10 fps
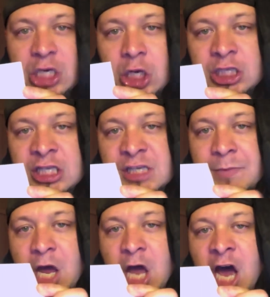you looked into
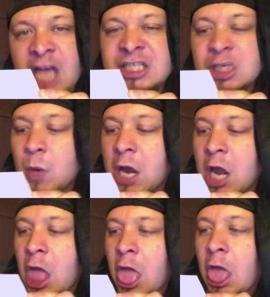my eyes, and you went,
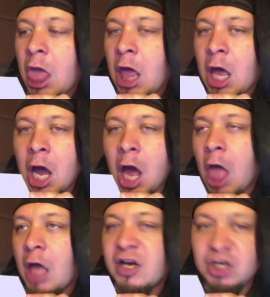
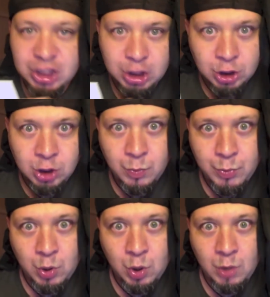Sure, no
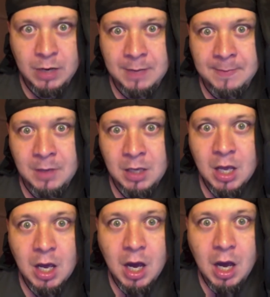problem.
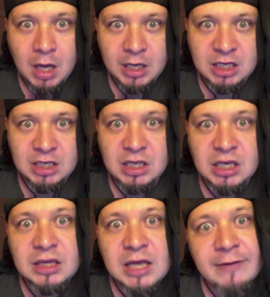I can
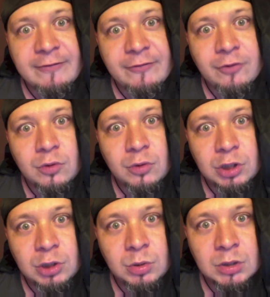lick that for
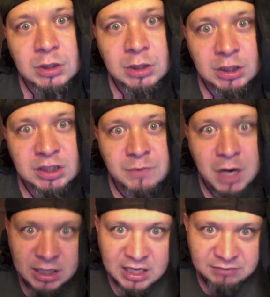you. Because my
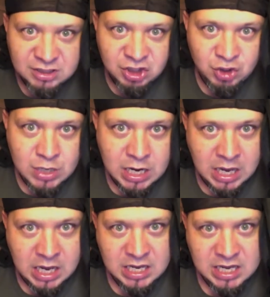name's
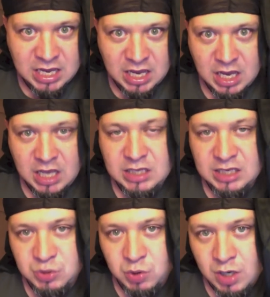Andrea, and
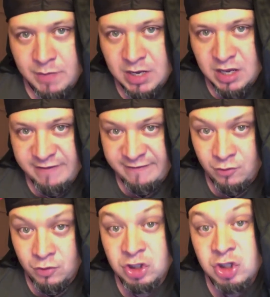that's what I'm here
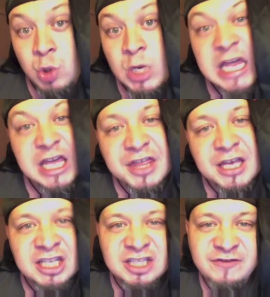for, is to lick
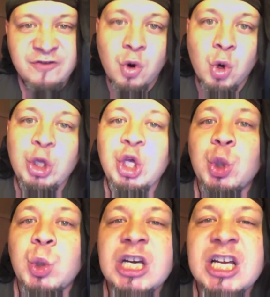things for you.
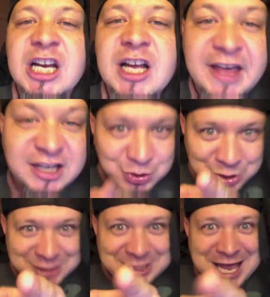That's what you
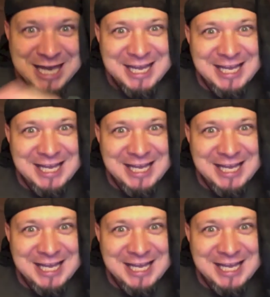said.